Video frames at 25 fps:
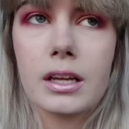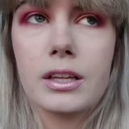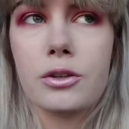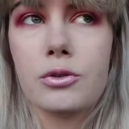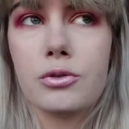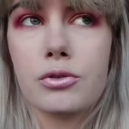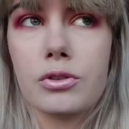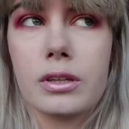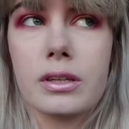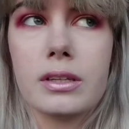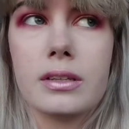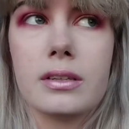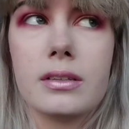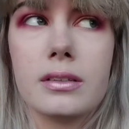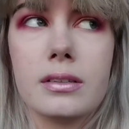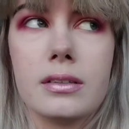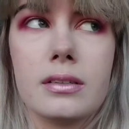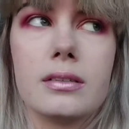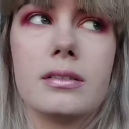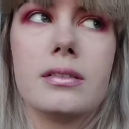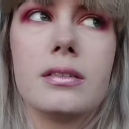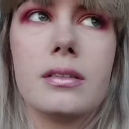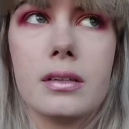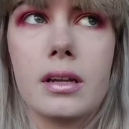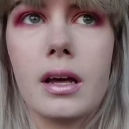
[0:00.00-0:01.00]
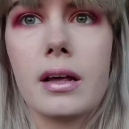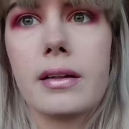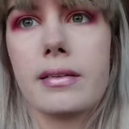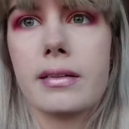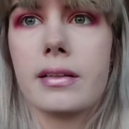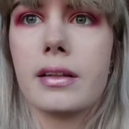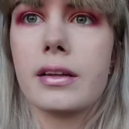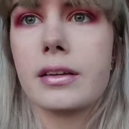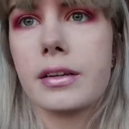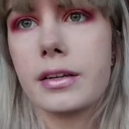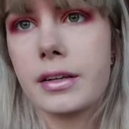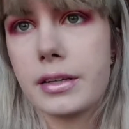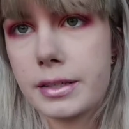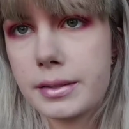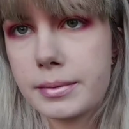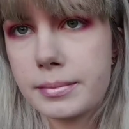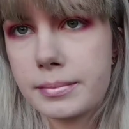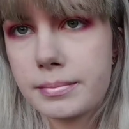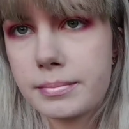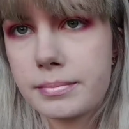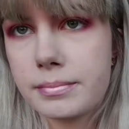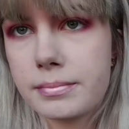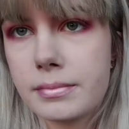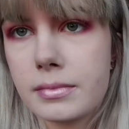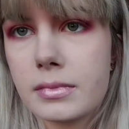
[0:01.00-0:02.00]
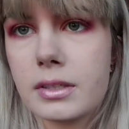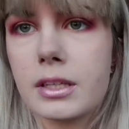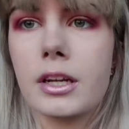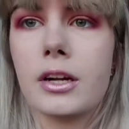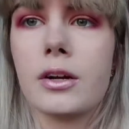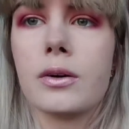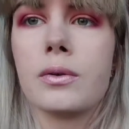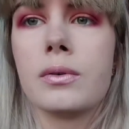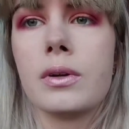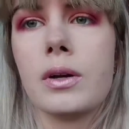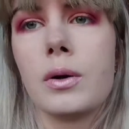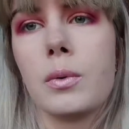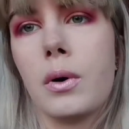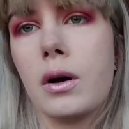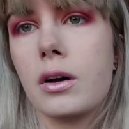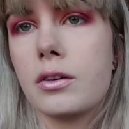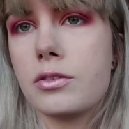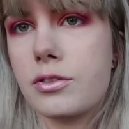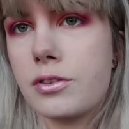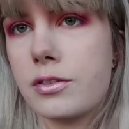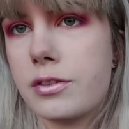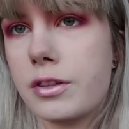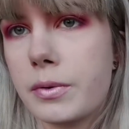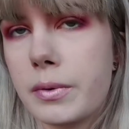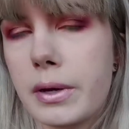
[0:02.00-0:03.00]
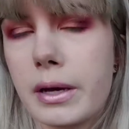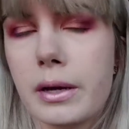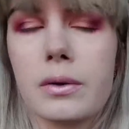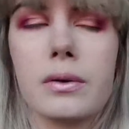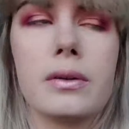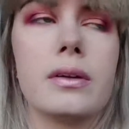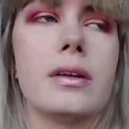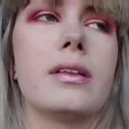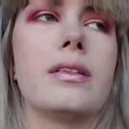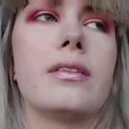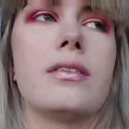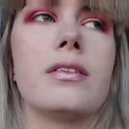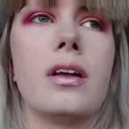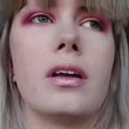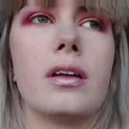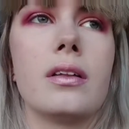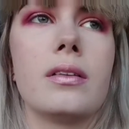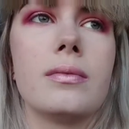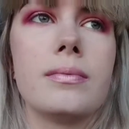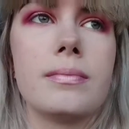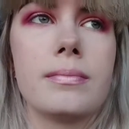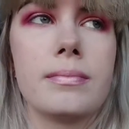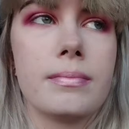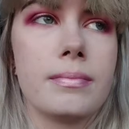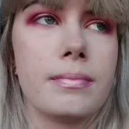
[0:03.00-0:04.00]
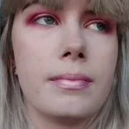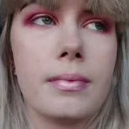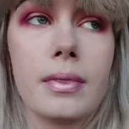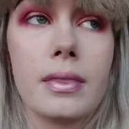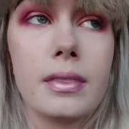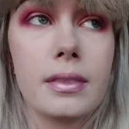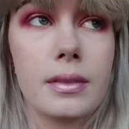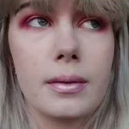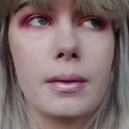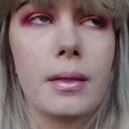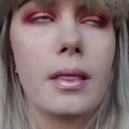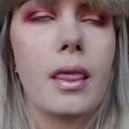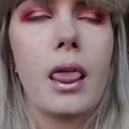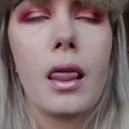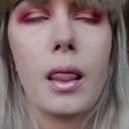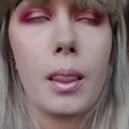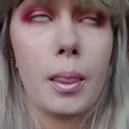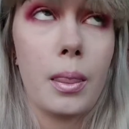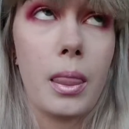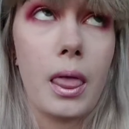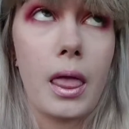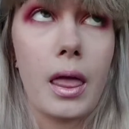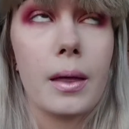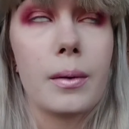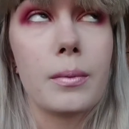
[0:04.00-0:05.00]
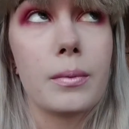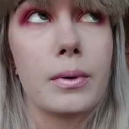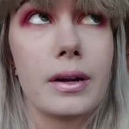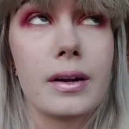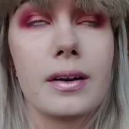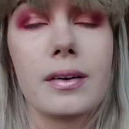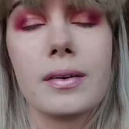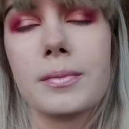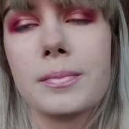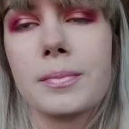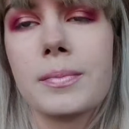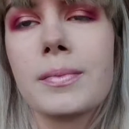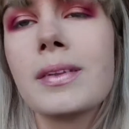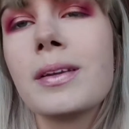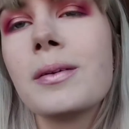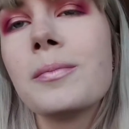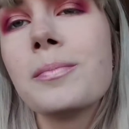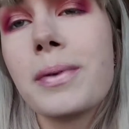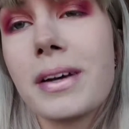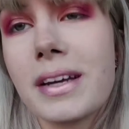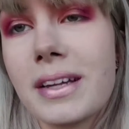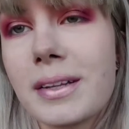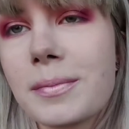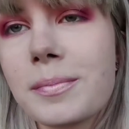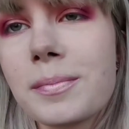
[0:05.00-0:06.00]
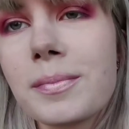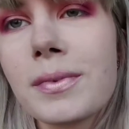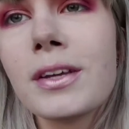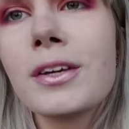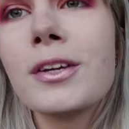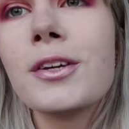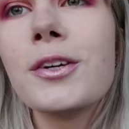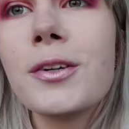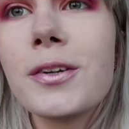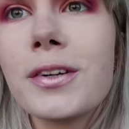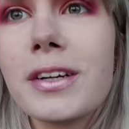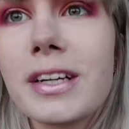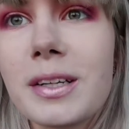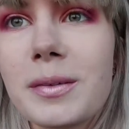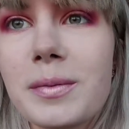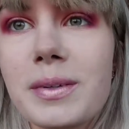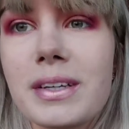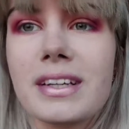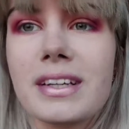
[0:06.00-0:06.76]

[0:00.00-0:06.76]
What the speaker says: it usually doesn't look good, you know, it washes you out. It's not, but whatever, but you know what I